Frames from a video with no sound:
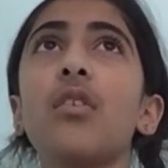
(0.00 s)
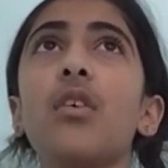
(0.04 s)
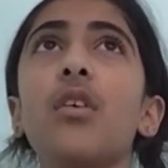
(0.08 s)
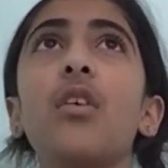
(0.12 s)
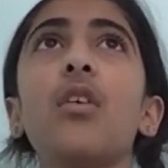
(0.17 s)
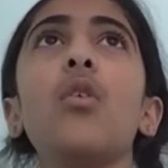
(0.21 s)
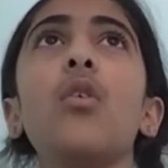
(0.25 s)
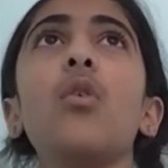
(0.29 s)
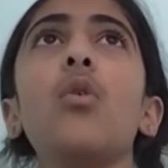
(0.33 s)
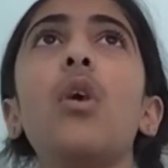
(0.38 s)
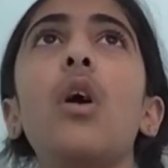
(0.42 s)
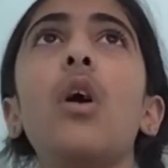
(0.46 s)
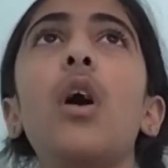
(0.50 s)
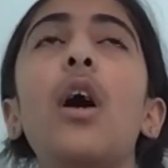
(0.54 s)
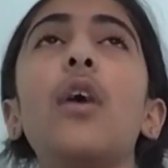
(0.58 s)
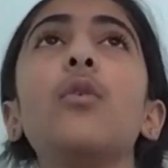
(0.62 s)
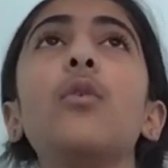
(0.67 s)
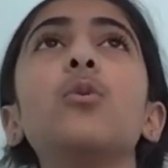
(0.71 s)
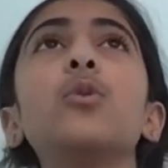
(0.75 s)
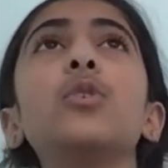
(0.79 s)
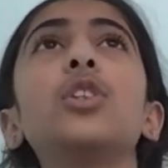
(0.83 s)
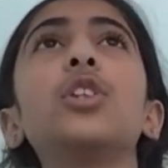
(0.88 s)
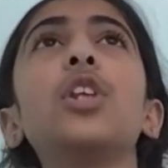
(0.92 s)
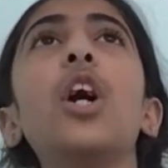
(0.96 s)
and
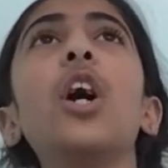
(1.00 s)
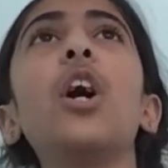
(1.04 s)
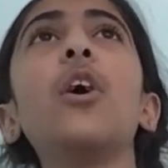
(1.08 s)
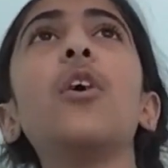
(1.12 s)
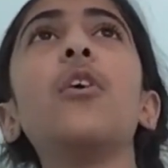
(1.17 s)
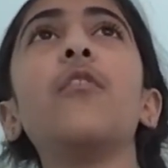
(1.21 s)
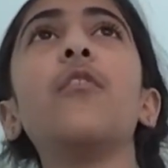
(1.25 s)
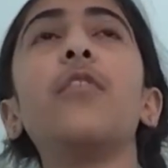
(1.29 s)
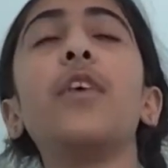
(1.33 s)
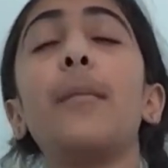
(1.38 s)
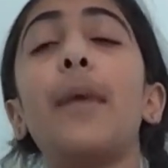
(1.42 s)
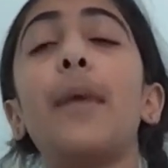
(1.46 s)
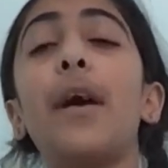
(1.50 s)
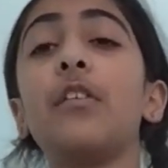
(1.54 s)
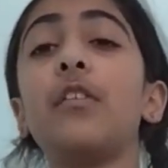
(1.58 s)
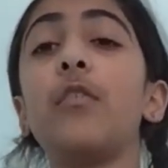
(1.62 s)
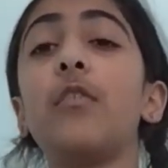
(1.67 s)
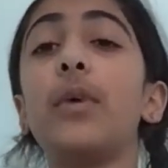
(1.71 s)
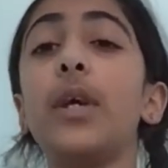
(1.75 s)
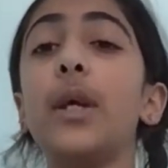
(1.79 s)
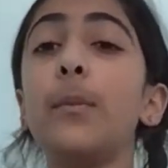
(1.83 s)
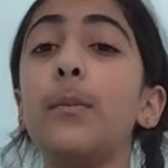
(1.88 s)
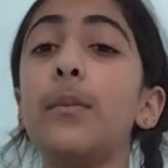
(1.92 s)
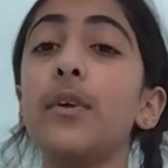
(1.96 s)
also the amount of
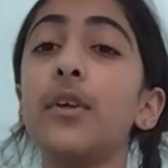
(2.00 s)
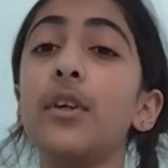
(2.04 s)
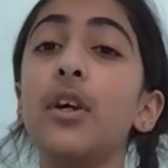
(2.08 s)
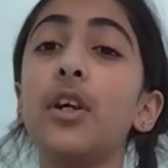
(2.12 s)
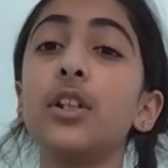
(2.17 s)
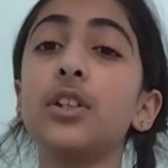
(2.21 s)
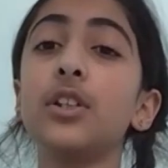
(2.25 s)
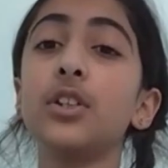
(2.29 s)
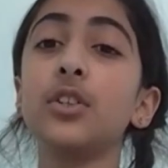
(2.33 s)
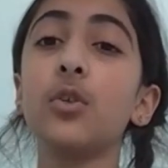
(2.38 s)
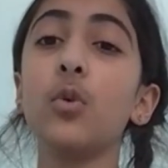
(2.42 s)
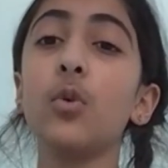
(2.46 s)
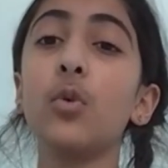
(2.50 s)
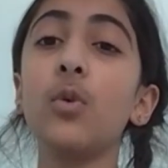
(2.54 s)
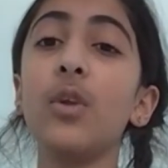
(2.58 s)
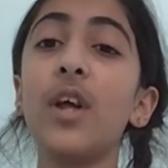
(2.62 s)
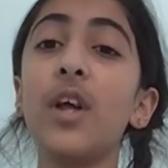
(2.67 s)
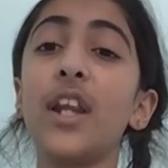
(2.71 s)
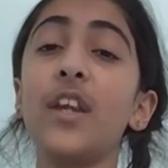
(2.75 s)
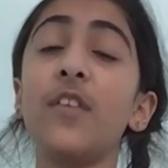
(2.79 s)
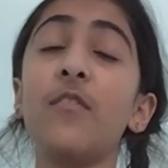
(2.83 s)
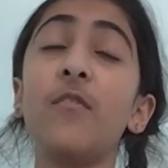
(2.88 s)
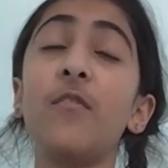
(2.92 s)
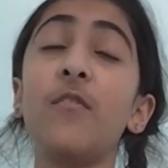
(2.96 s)
people in our school and
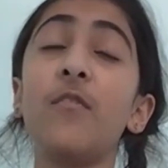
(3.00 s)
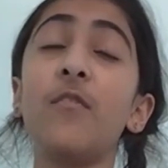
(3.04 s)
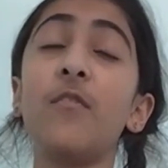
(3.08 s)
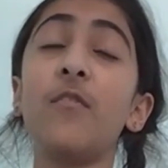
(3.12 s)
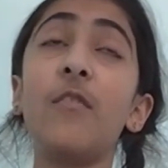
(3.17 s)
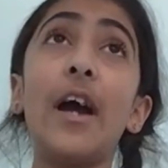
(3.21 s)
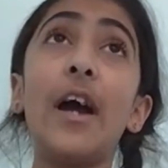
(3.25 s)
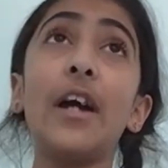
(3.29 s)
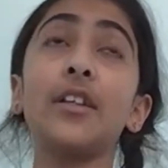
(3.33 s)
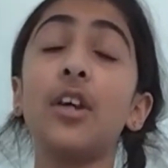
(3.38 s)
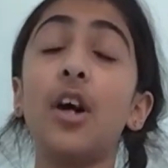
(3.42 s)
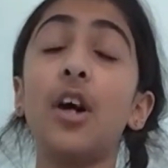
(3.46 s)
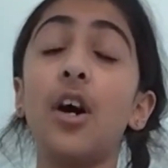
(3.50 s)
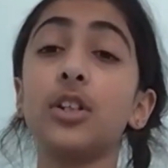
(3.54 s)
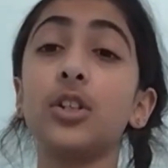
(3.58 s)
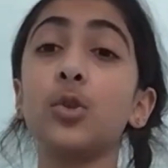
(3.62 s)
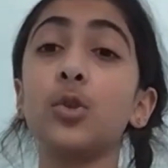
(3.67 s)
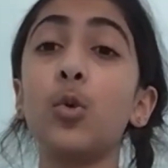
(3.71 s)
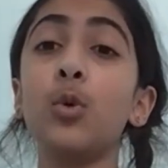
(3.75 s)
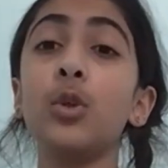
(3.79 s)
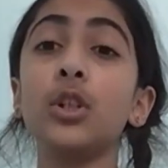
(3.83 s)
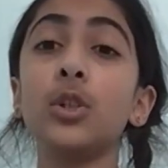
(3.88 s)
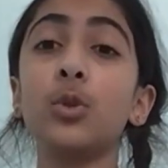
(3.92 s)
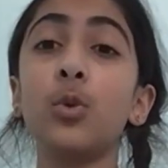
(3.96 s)
the fact that our school
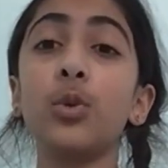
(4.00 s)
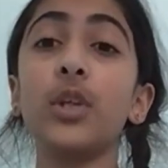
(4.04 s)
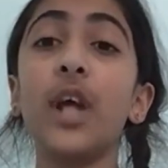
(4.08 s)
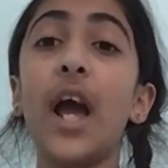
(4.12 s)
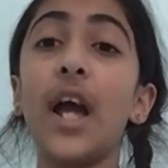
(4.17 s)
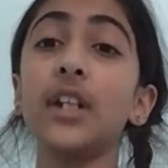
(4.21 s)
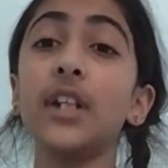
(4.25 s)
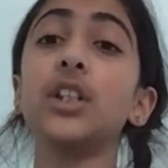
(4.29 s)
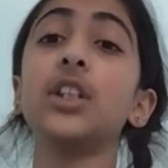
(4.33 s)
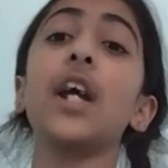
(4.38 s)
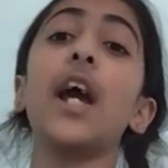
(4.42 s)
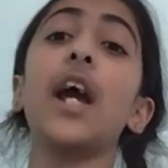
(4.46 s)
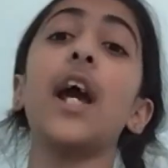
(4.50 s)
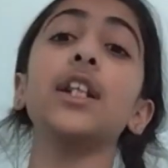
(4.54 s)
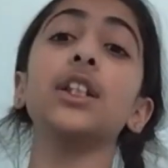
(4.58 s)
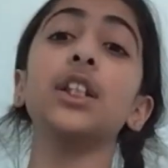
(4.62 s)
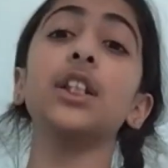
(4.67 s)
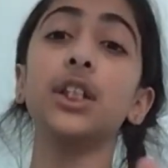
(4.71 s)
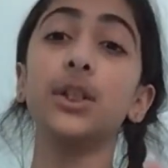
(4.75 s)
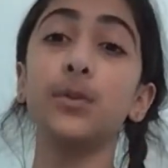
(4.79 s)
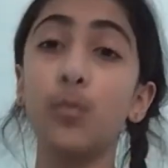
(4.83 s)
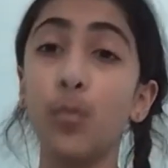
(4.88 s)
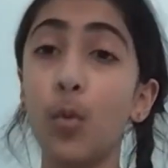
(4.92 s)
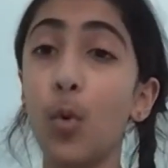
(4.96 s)
is called Educare
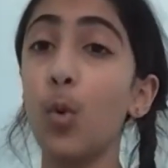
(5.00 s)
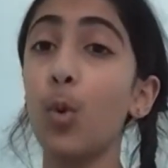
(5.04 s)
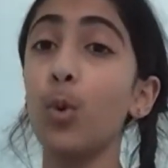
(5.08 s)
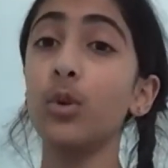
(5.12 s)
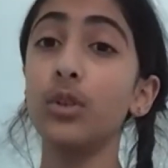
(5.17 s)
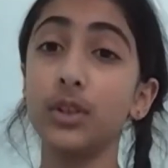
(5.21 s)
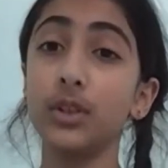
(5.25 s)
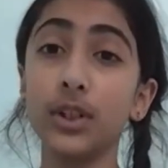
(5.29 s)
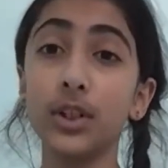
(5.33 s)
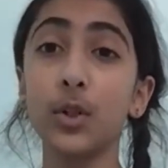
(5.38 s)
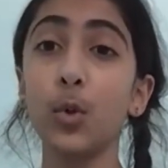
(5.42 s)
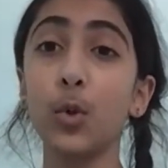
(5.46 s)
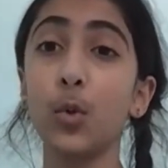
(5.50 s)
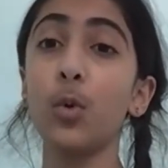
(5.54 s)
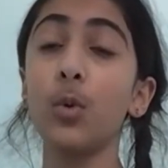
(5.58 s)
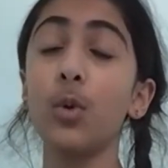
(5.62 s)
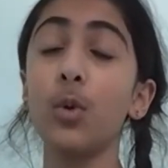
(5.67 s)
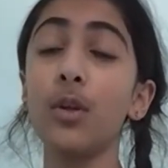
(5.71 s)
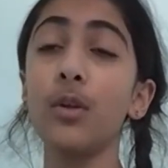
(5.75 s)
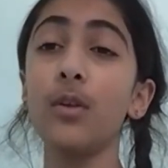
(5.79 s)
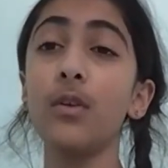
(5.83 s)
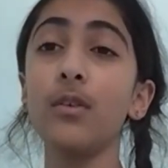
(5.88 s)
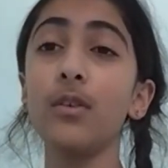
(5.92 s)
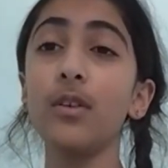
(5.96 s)
Small
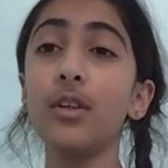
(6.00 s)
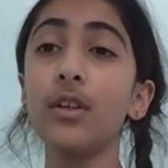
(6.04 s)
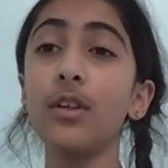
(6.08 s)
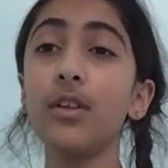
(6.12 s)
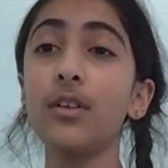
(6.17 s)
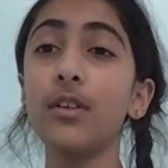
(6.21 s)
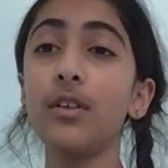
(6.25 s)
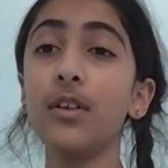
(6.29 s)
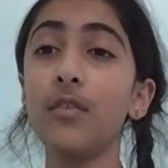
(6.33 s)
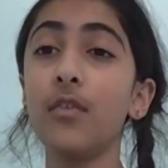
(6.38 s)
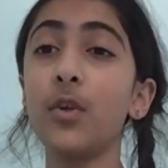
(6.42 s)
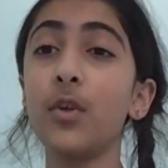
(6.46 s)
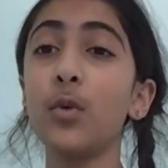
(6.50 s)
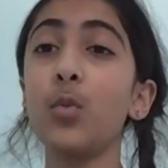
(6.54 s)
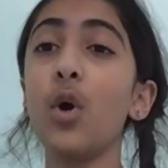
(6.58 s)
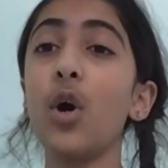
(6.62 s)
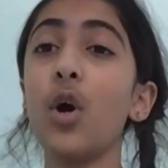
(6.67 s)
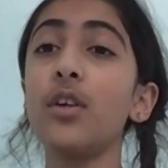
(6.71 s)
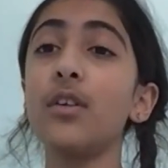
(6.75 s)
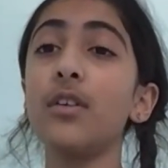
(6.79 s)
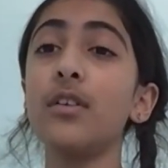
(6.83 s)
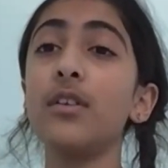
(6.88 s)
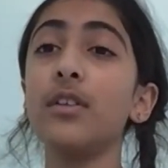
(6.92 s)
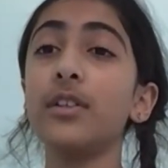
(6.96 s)
School, with the word
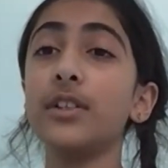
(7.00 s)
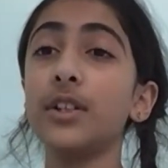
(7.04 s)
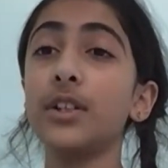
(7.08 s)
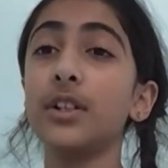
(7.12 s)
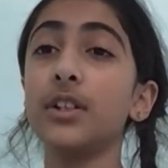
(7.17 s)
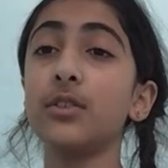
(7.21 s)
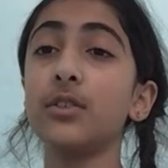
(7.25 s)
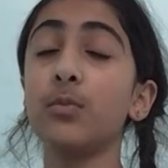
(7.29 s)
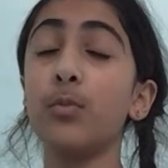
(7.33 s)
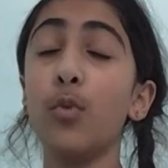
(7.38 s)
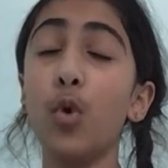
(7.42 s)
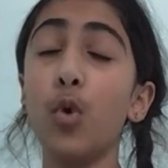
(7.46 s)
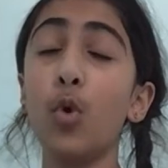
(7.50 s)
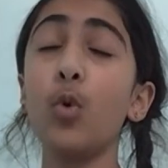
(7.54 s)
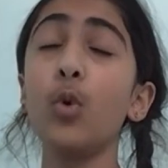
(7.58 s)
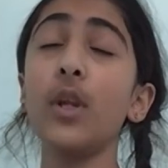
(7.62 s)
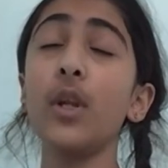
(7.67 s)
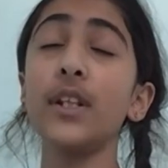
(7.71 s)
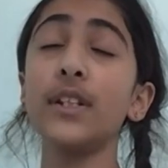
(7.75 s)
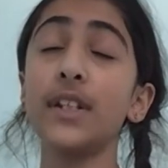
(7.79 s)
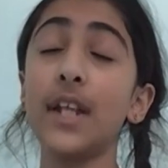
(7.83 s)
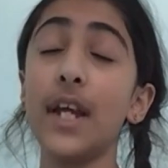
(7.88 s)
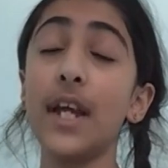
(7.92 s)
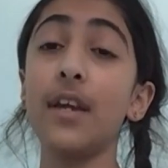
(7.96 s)
small
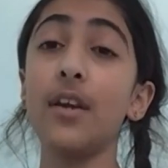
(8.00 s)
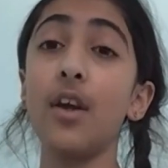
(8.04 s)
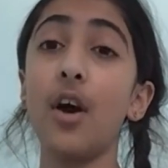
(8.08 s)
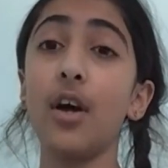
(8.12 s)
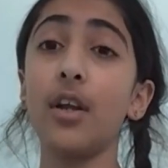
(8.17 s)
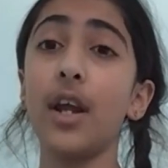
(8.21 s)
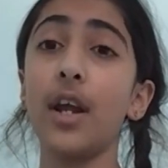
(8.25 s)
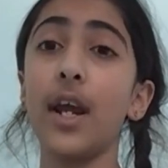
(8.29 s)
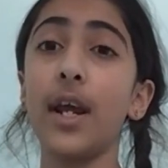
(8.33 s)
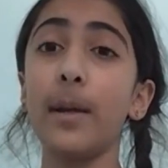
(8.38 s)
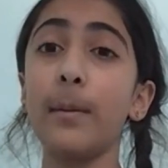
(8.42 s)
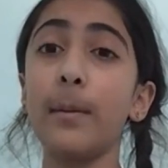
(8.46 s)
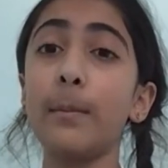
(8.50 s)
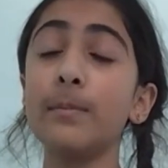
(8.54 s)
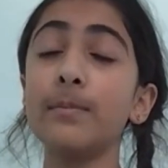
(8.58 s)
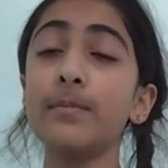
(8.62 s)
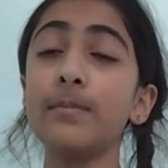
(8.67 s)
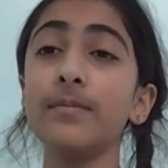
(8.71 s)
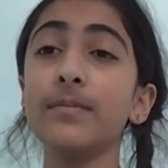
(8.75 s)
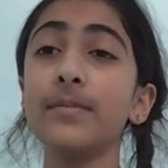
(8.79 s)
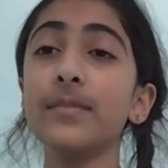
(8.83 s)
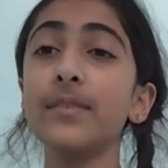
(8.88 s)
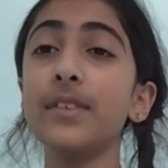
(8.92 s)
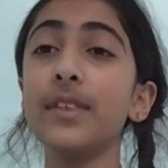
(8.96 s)
is in our name.
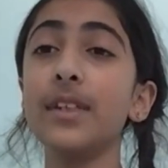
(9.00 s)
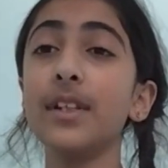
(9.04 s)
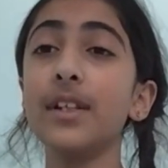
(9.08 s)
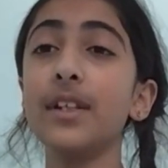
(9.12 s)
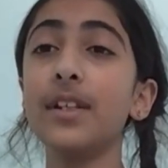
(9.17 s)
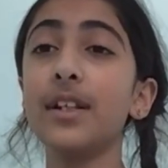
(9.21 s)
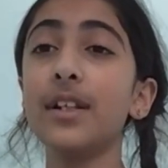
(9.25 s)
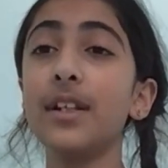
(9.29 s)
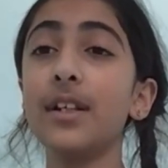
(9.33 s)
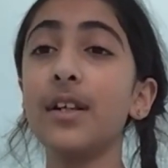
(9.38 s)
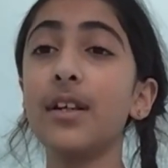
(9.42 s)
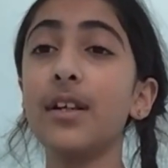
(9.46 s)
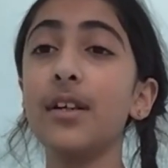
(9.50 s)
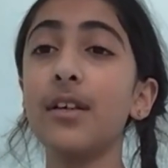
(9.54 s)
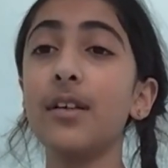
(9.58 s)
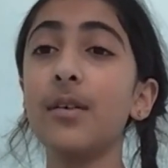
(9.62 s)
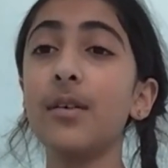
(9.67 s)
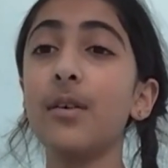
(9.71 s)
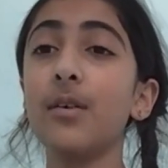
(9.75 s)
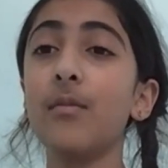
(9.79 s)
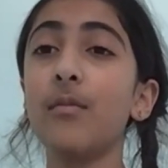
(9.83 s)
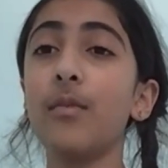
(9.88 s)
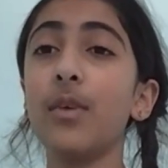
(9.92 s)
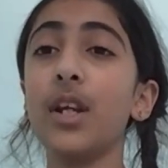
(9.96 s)

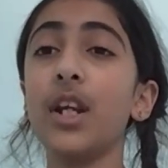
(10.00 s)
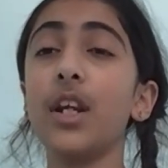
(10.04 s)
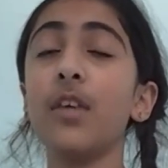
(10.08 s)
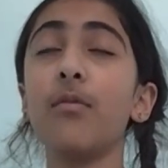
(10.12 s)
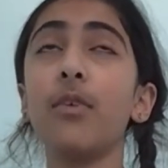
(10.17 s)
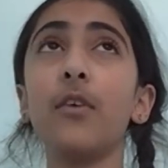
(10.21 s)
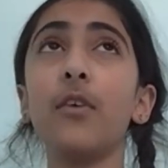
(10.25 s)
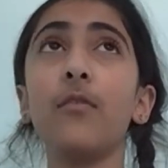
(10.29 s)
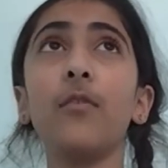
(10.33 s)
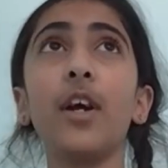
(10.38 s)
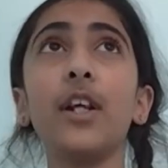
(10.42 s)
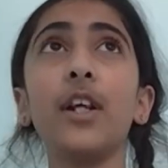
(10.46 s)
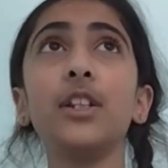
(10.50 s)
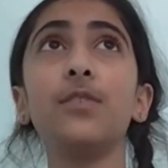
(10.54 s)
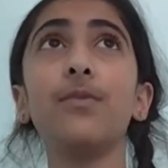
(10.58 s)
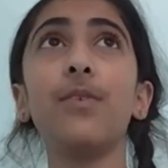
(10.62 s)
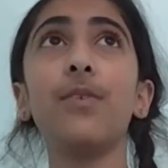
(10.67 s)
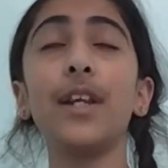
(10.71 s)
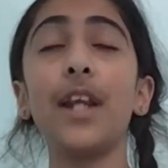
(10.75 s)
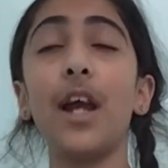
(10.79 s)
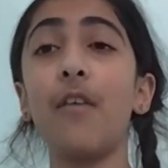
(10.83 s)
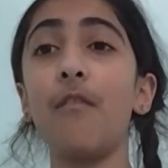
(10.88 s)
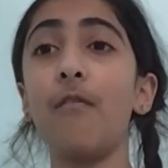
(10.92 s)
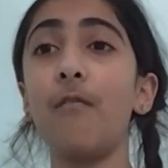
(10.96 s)
Many of my friends
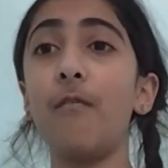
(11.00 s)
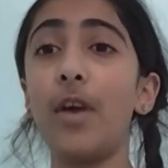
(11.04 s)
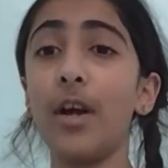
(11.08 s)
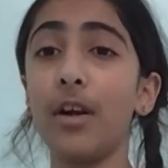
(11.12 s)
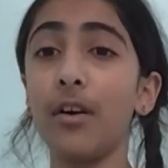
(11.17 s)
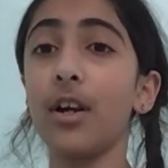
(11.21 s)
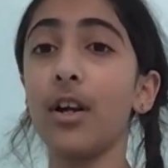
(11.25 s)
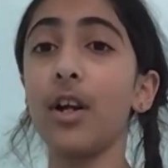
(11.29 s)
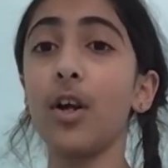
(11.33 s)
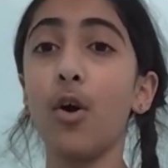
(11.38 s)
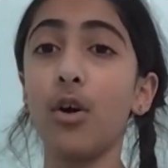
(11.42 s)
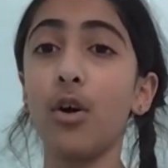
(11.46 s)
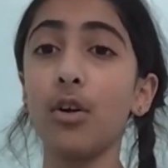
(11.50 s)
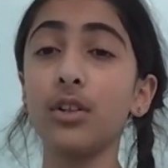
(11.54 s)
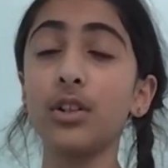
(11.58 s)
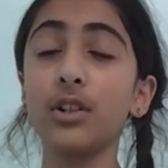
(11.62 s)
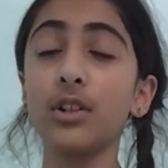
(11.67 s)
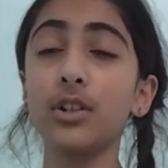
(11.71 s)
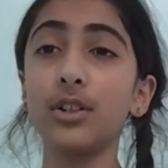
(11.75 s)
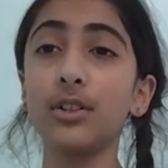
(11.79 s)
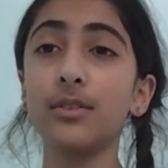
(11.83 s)
find that very odd.